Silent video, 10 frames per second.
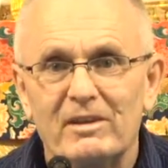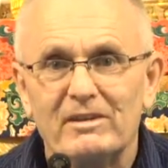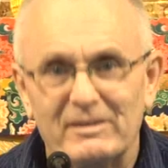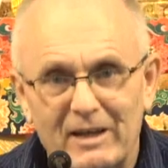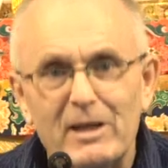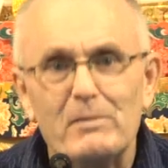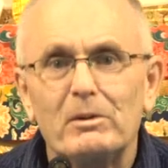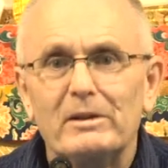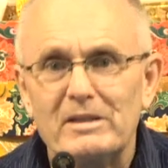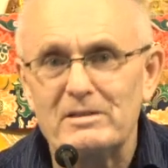The table
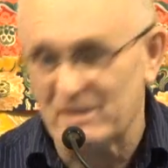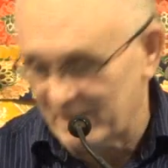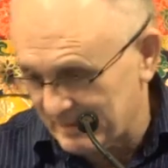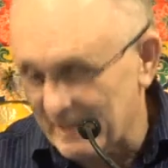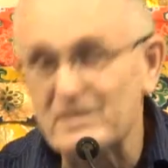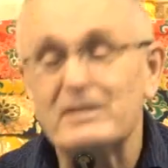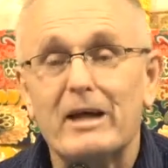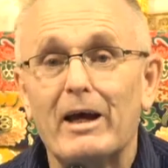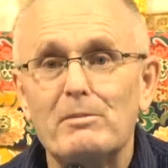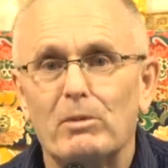that's a
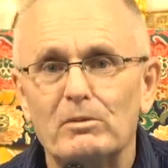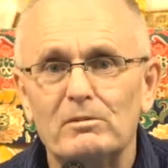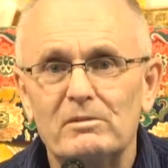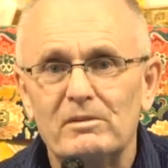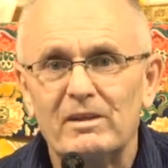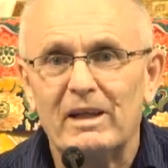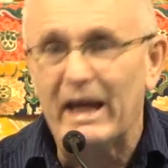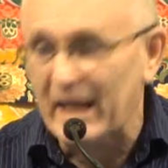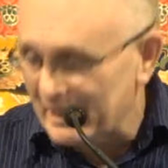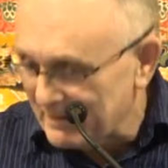table.
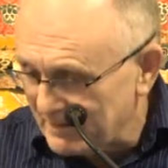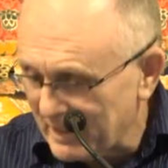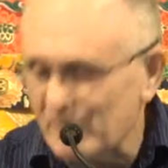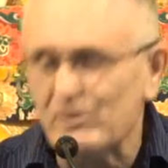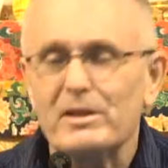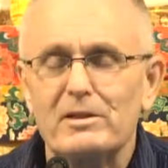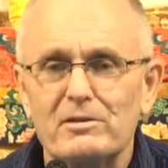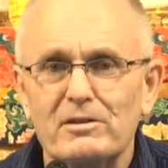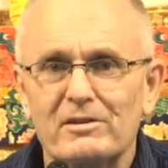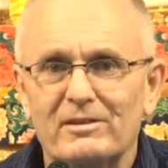And there it
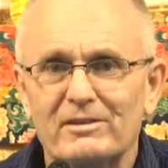is.